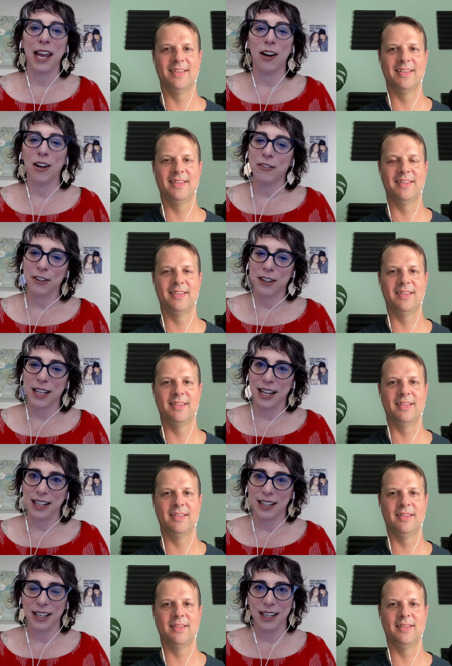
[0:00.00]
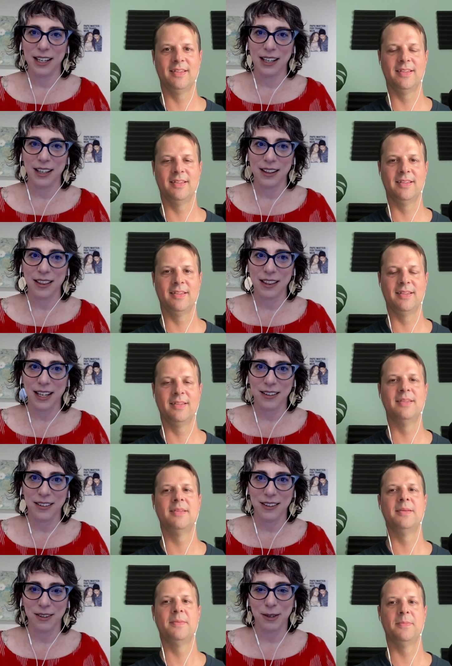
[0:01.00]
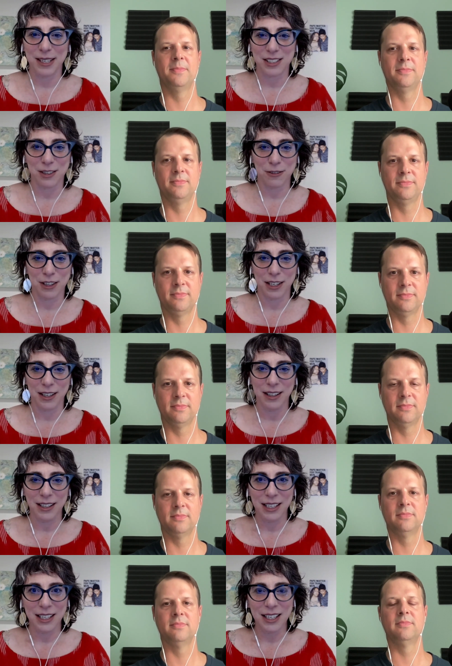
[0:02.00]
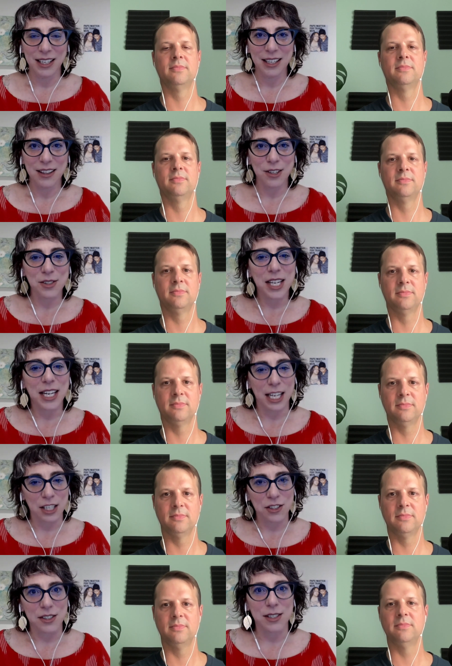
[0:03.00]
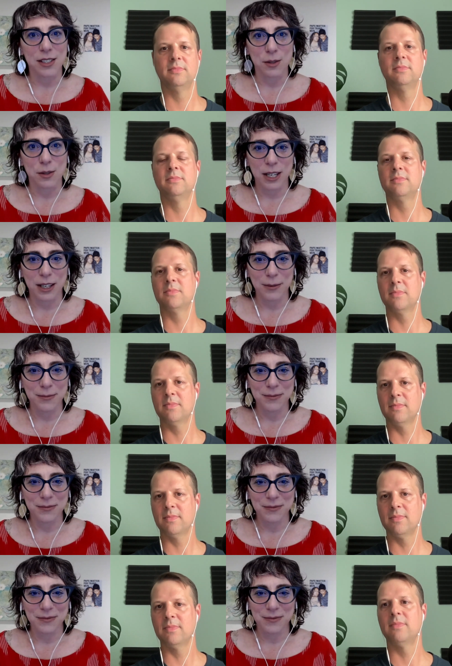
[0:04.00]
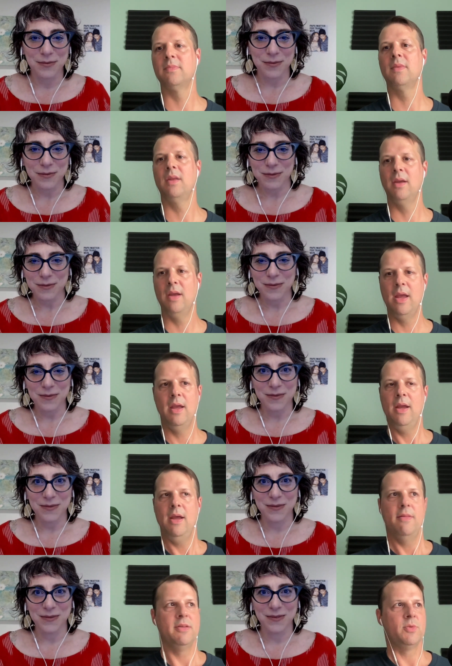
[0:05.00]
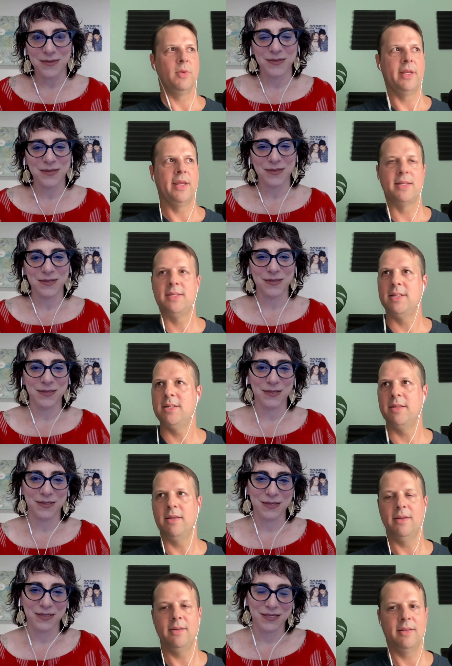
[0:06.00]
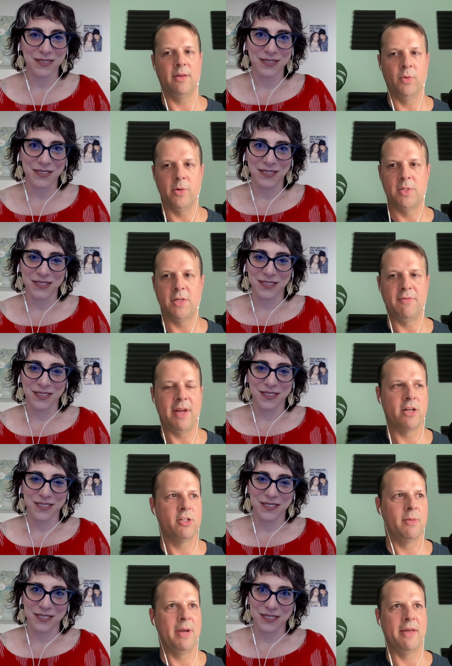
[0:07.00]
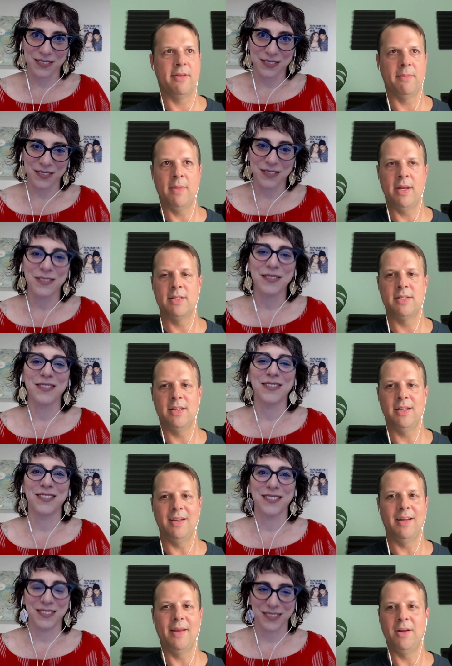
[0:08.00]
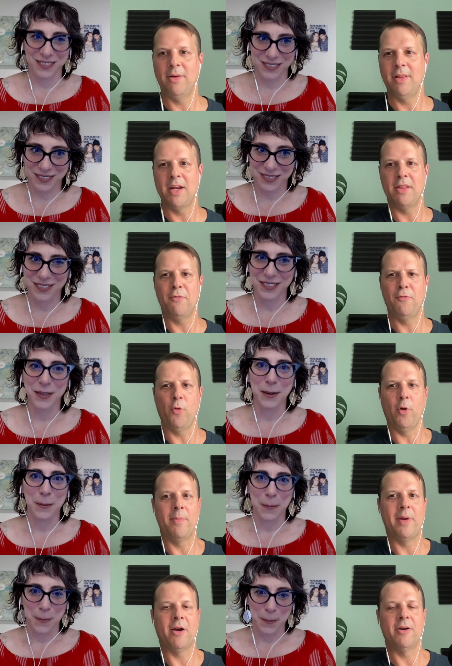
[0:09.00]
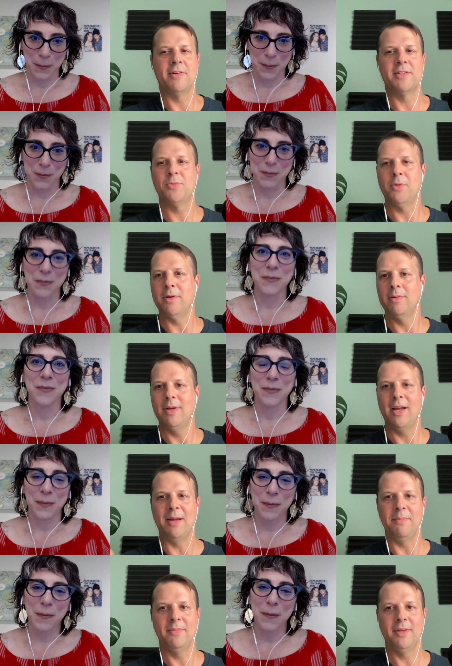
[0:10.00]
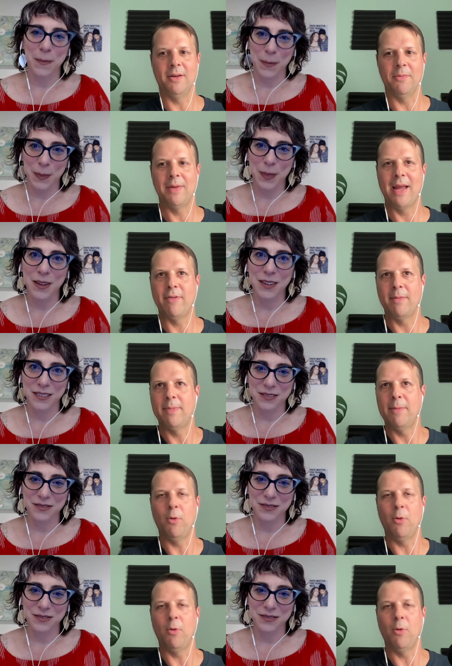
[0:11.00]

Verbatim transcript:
Speaker 1: care for that uh, that the rest of the those connections as well
Speaker 2: this really gets into the, the roots of naturopathic medicine. And I know a lot of the forebearers were, um, you know, having